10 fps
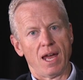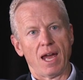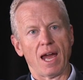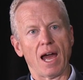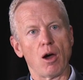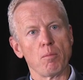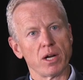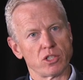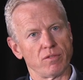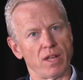How
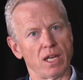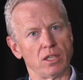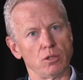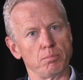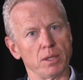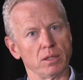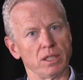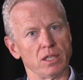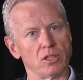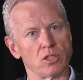much of that do you build
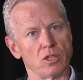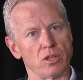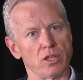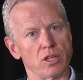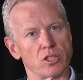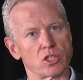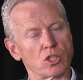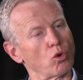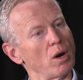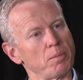into the
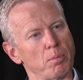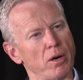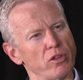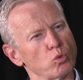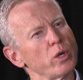script part of this?